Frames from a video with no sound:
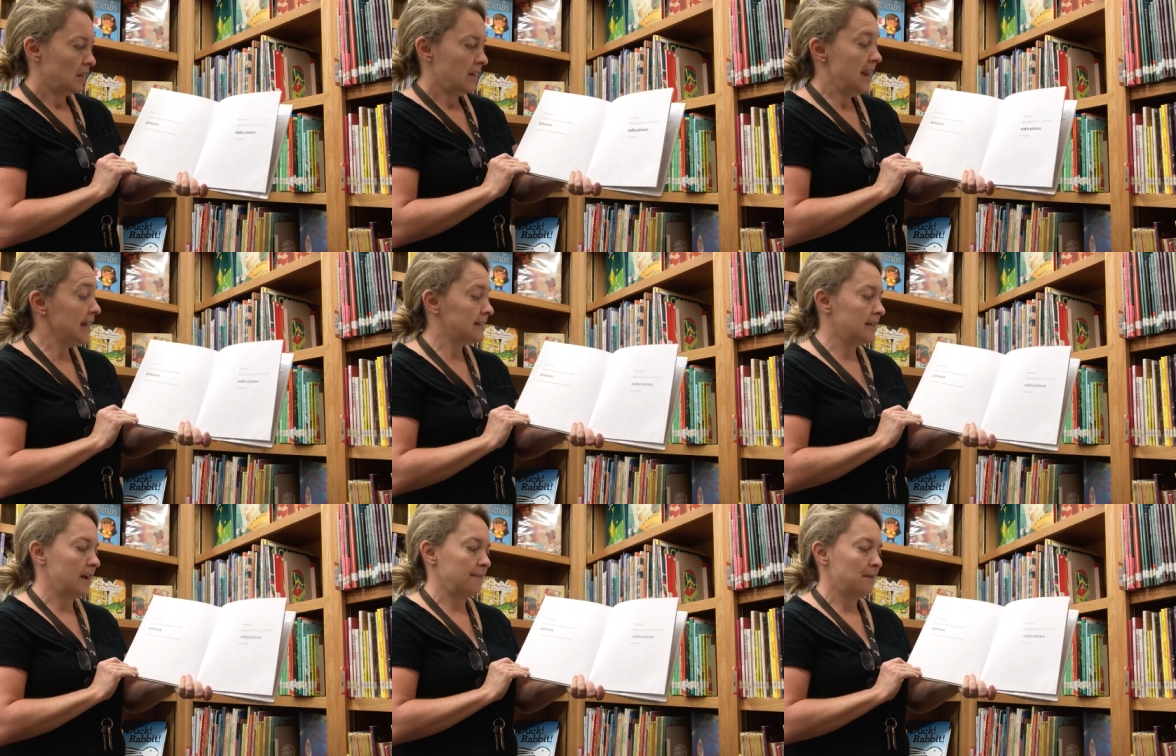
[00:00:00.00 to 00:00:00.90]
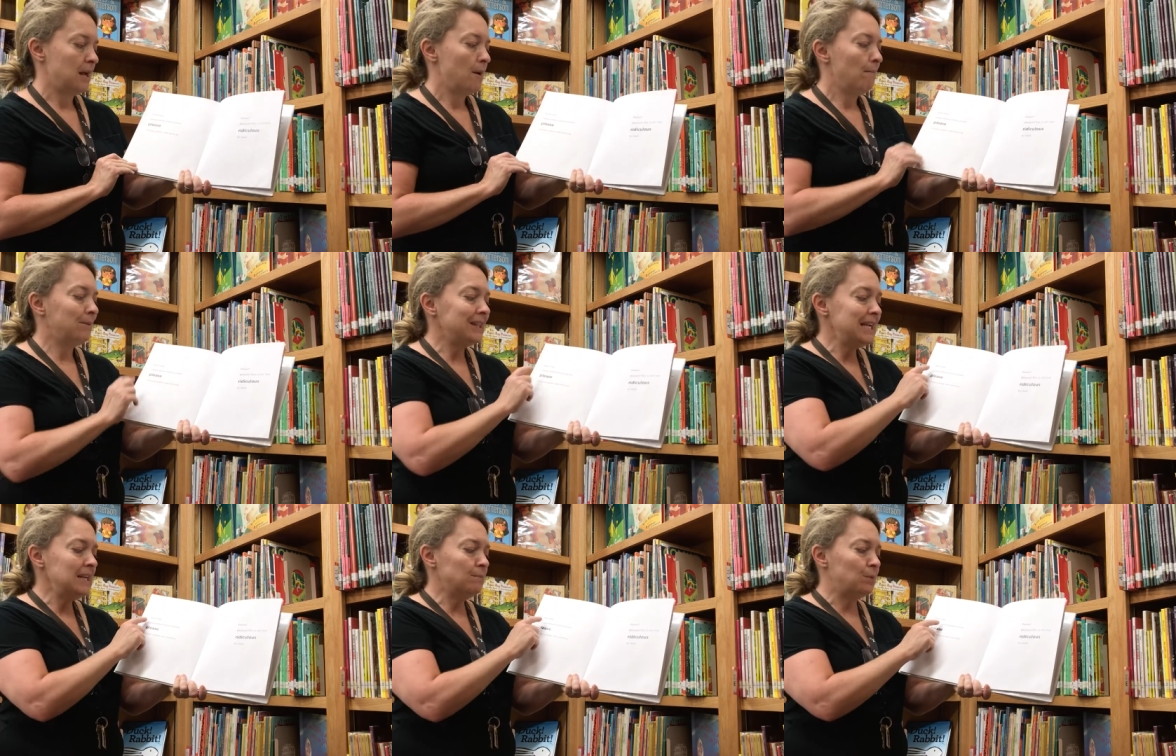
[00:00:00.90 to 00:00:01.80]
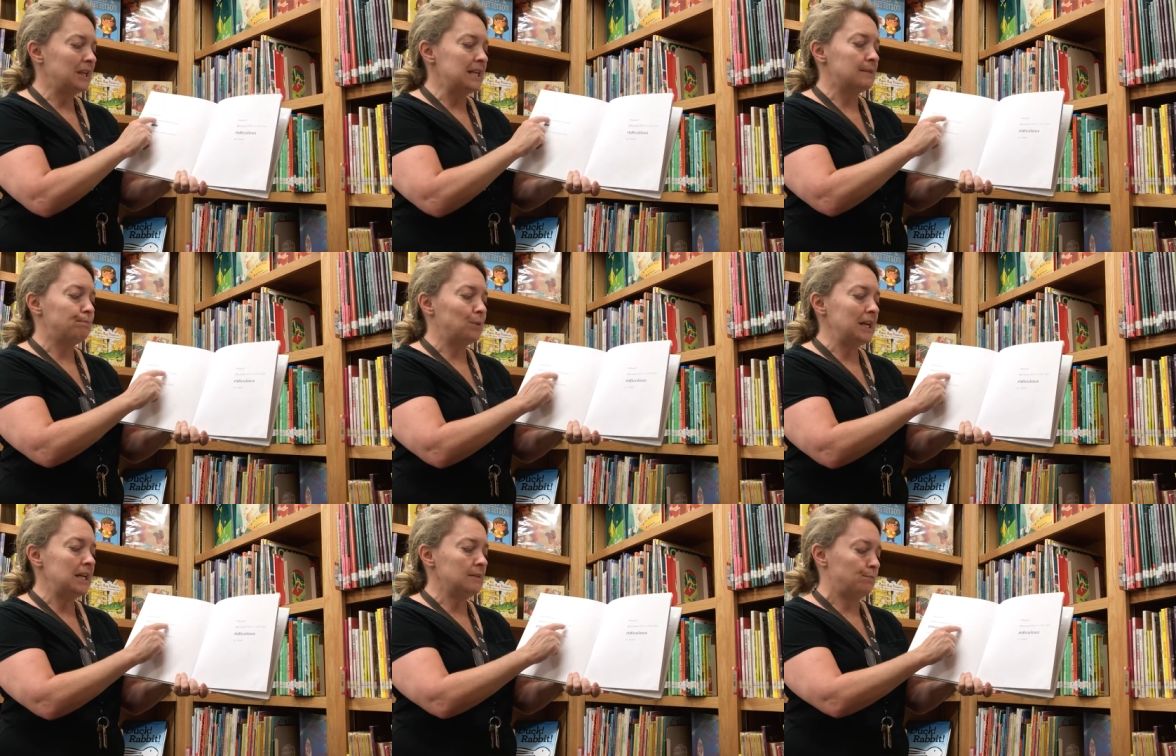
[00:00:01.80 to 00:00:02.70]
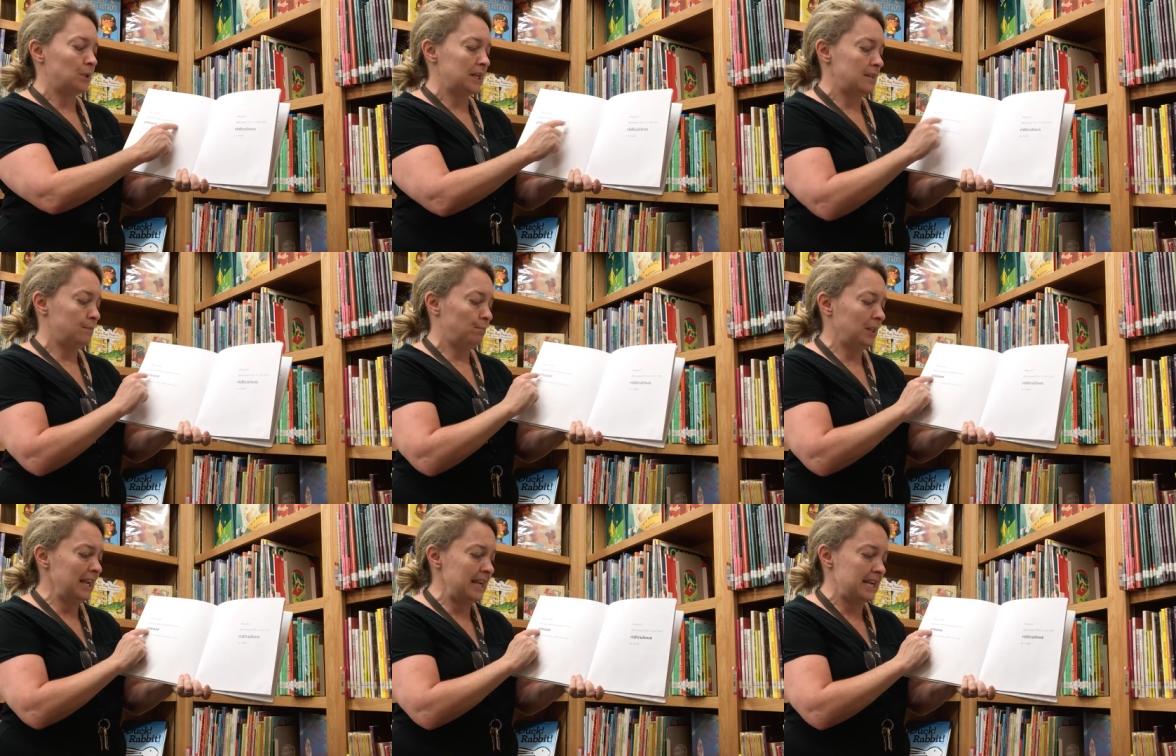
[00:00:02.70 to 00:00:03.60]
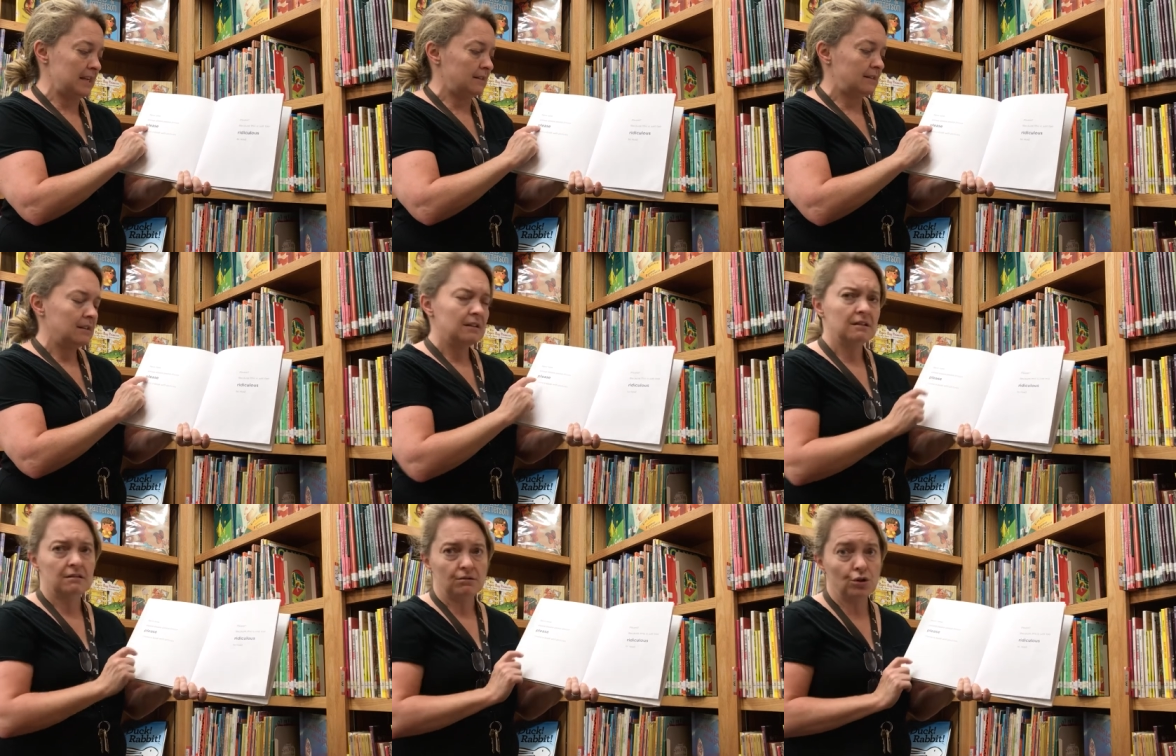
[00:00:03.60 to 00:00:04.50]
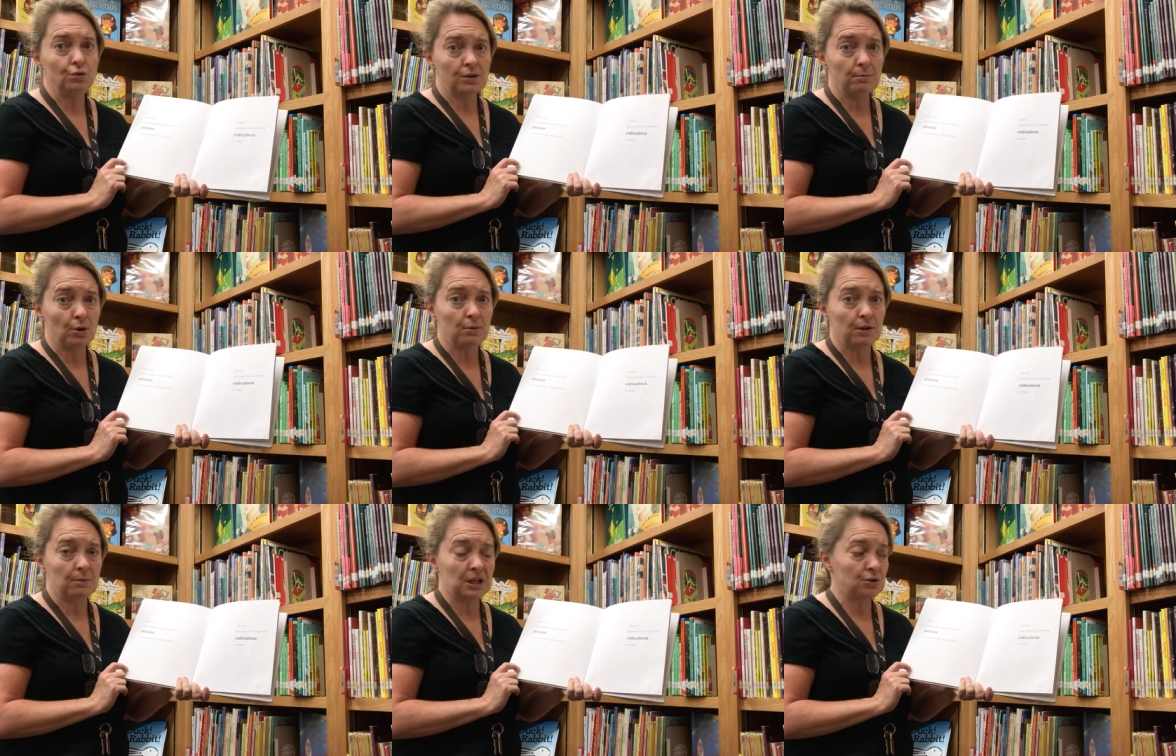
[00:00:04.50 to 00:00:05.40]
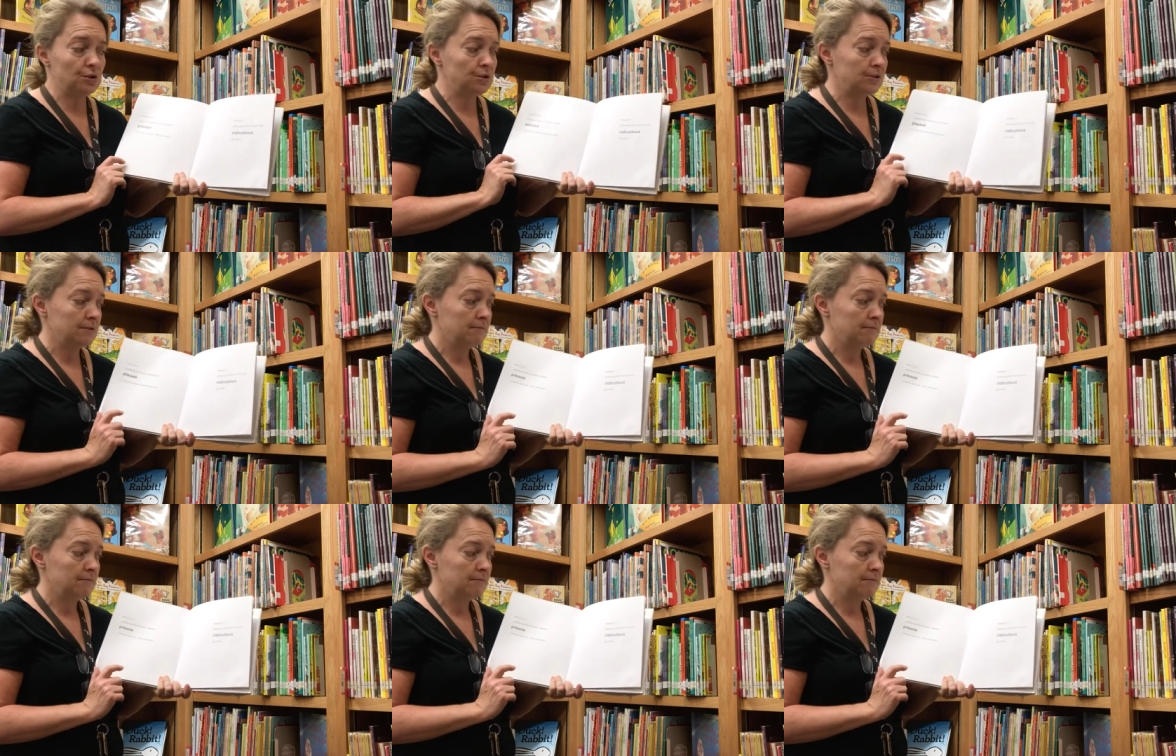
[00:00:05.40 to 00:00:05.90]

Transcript: Next time, please, please, please, please, please choose a book with pictures